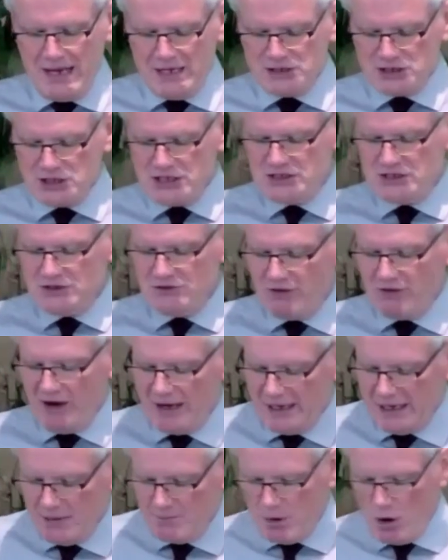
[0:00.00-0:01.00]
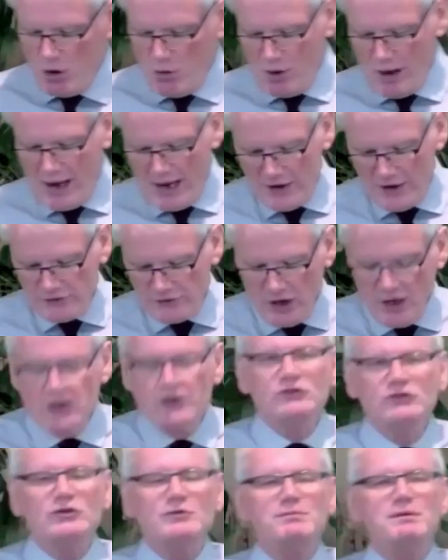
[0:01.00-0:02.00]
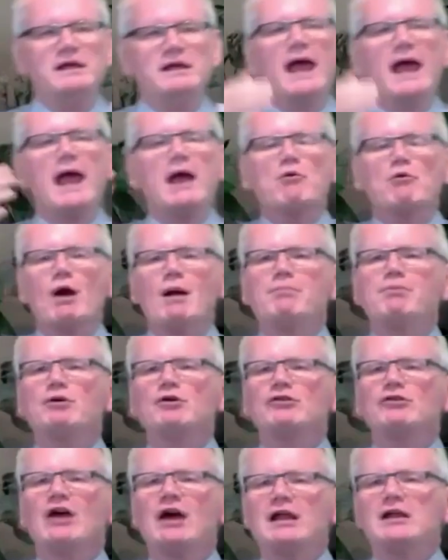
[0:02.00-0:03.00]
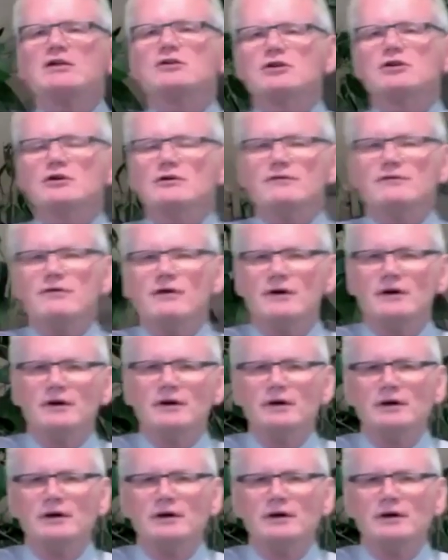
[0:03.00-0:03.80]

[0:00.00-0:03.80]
She's inviting Boaz to be a representative